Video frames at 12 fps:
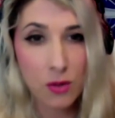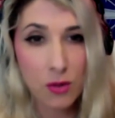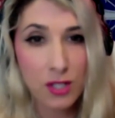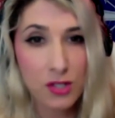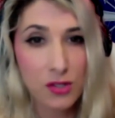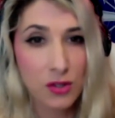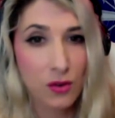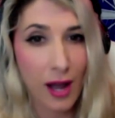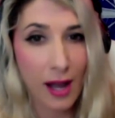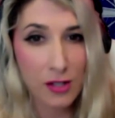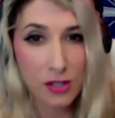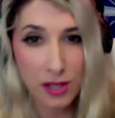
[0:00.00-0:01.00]
which is
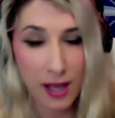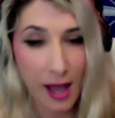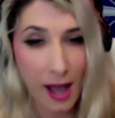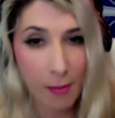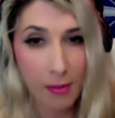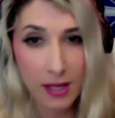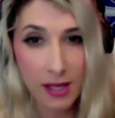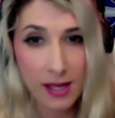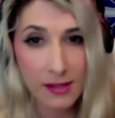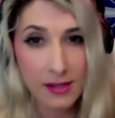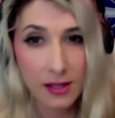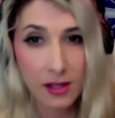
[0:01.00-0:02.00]
gradually happening
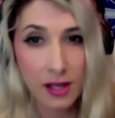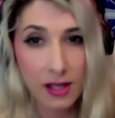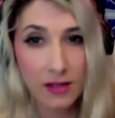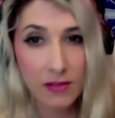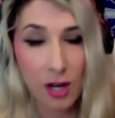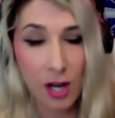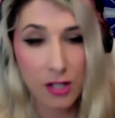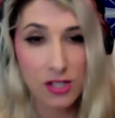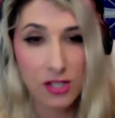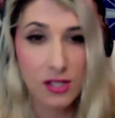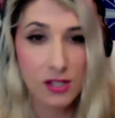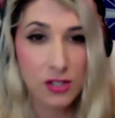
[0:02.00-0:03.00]
as the collective
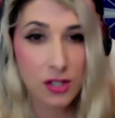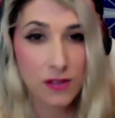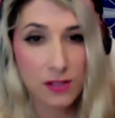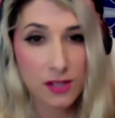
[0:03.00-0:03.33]
consciousness shifts